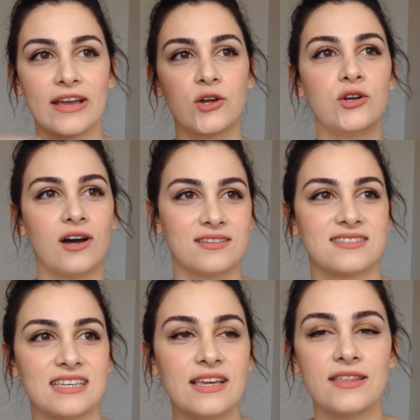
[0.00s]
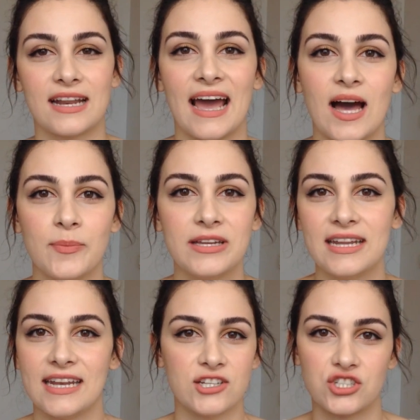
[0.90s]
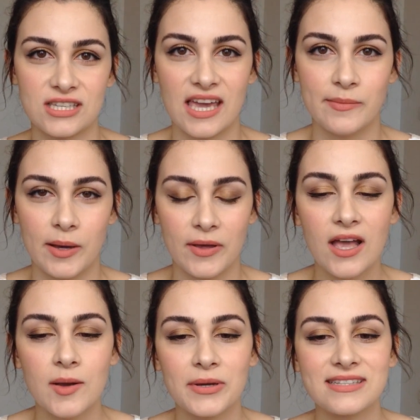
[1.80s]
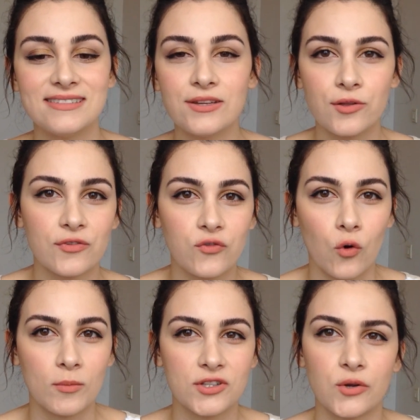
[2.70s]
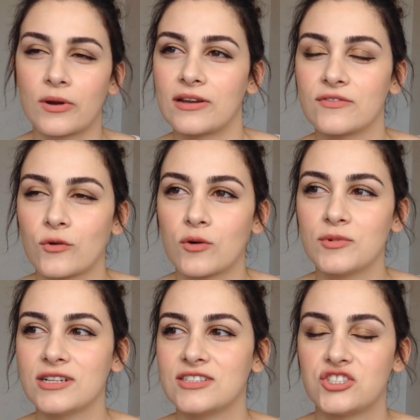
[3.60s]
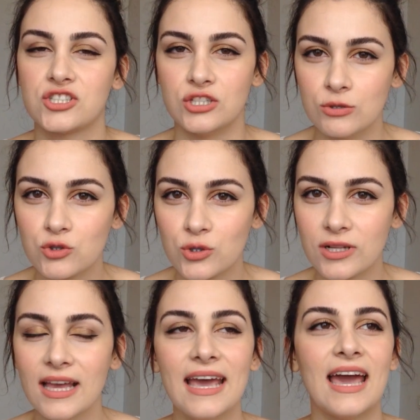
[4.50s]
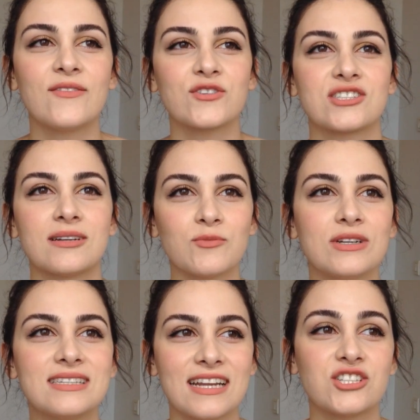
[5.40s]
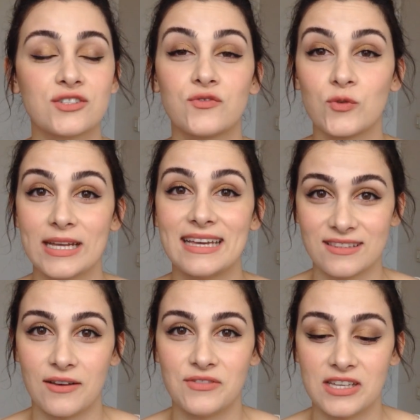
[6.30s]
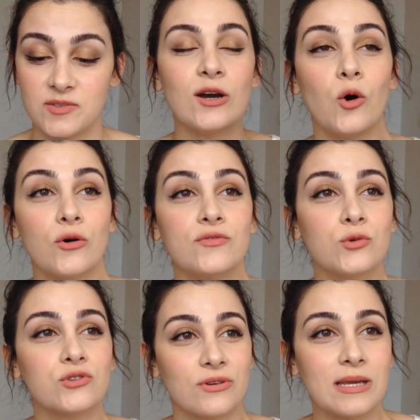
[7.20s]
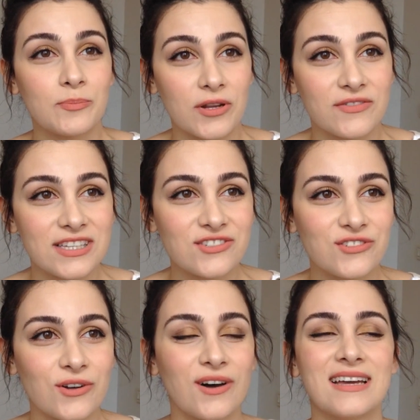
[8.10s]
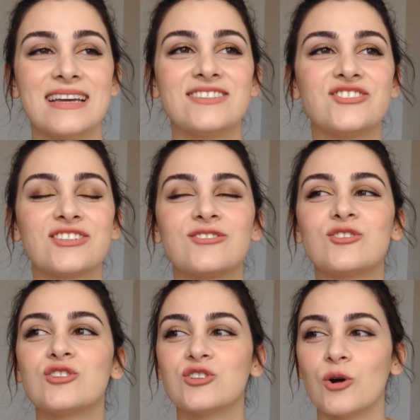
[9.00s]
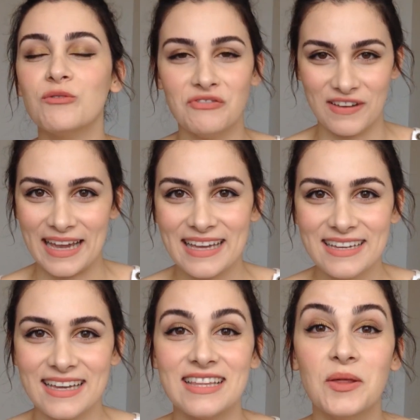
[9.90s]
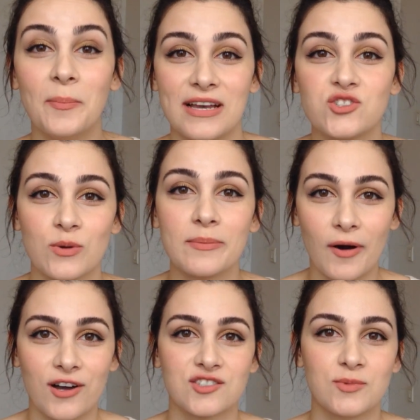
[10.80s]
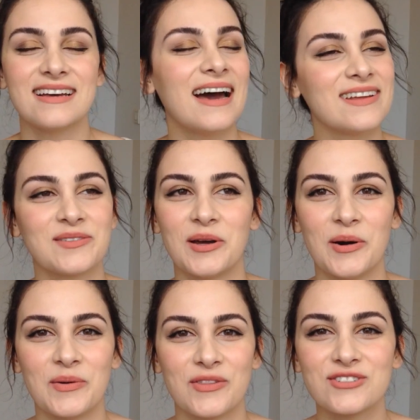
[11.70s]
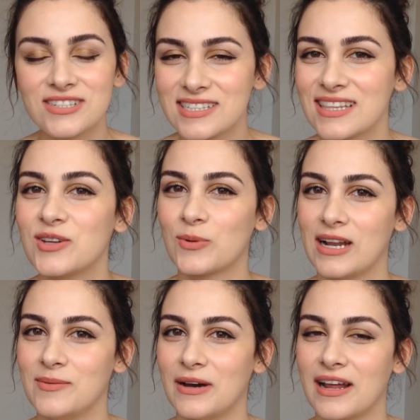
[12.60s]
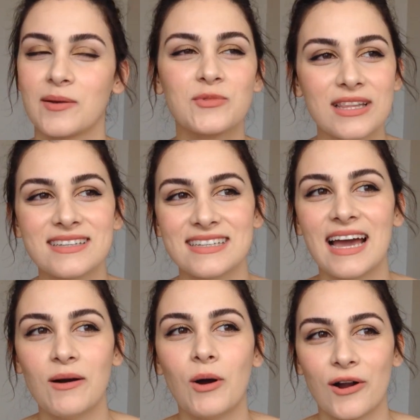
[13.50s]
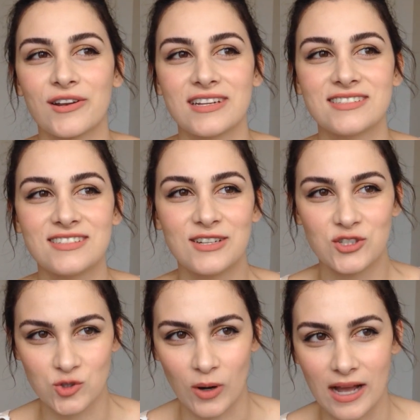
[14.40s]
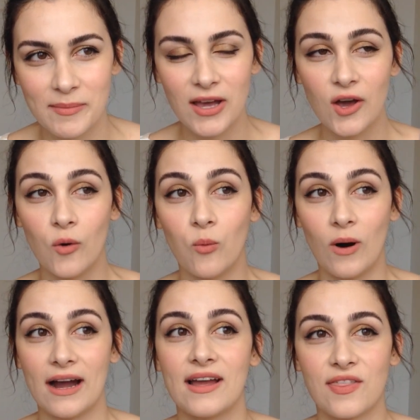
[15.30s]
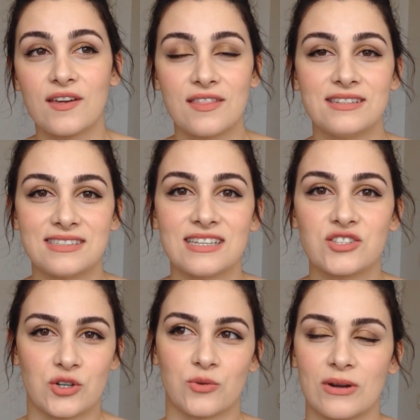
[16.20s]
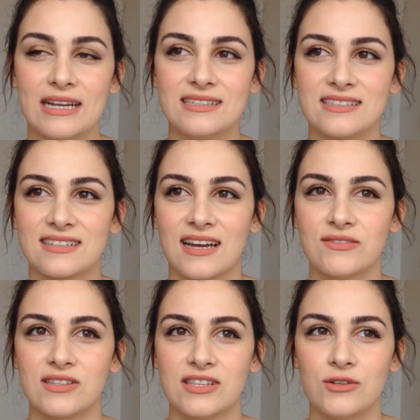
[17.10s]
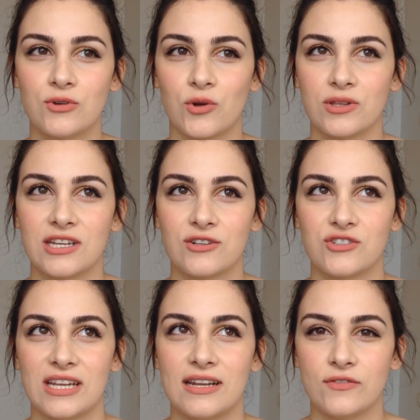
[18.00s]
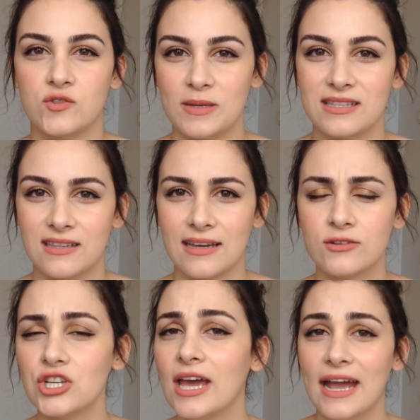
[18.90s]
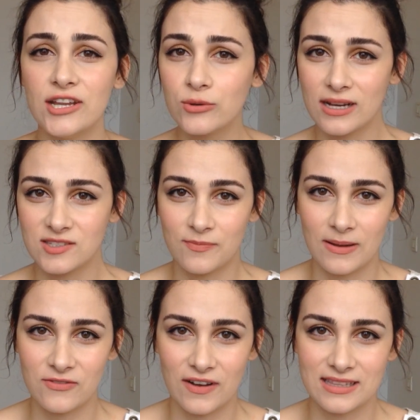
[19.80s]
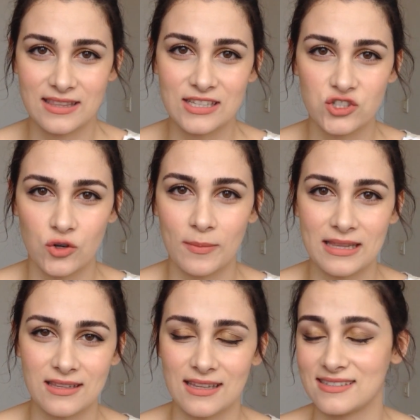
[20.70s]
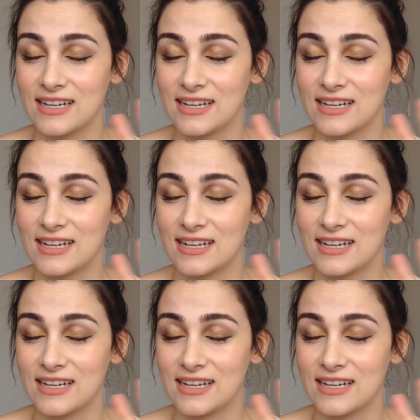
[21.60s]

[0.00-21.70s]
I could not see that happened and it just came up. But it's neither formal nor informal. It's just neutral. And for some reason, I just freaking love this. Ho avuto un imprevisto is just so vague in the best way possible. I don't know. There's just something great about it. I'm realizing how hard it is to describe why I think these things are great. It's kind of something you can only understand if you speak the language, and you guys might find that these don't make the list.